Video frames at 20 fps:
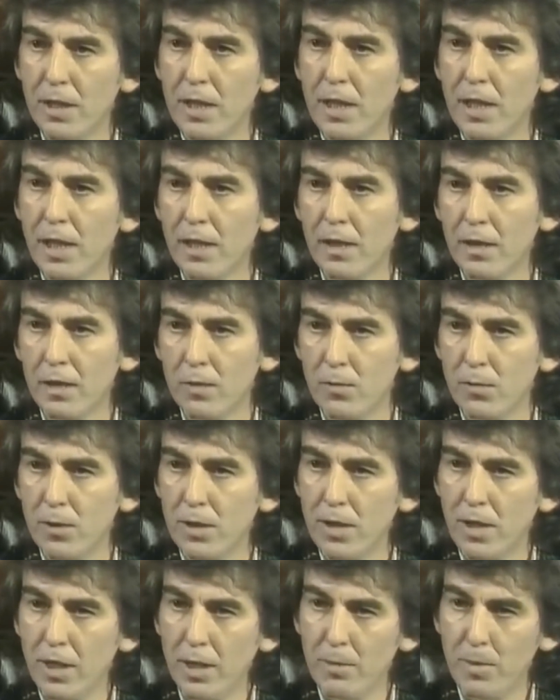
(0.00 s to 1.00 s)
niggled
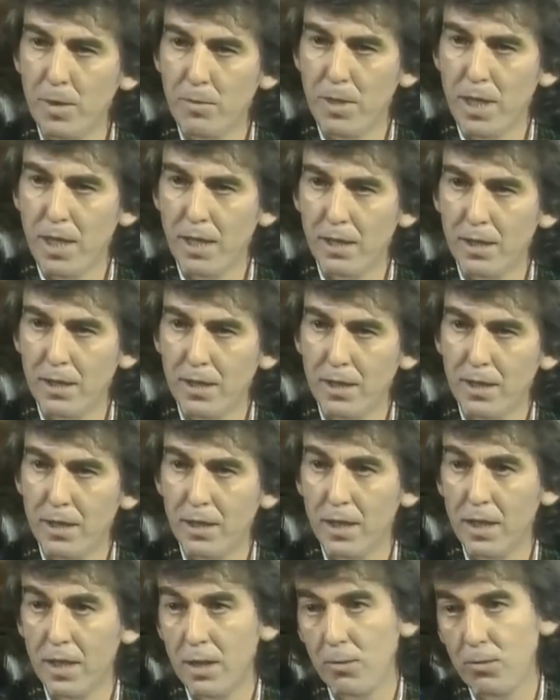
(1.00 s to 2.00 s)
with him about than
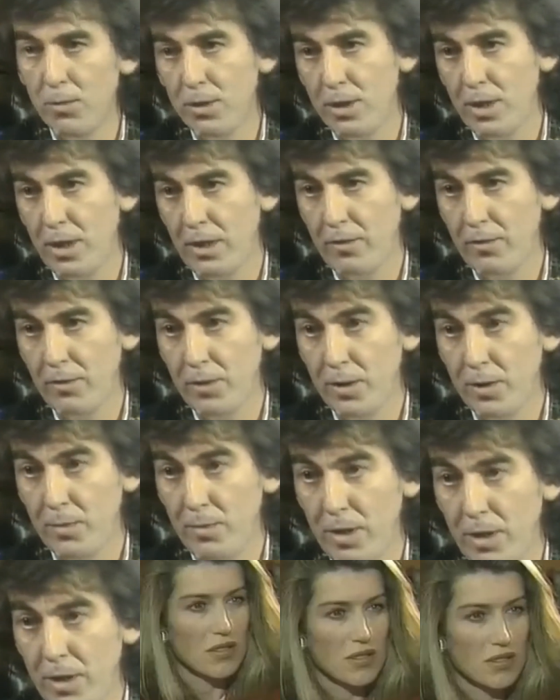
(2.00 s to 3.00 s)
he would have with
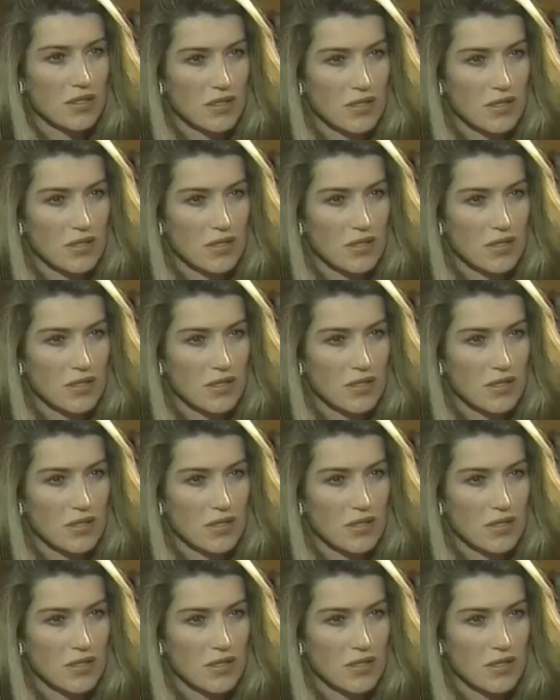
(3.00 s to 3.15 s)
me.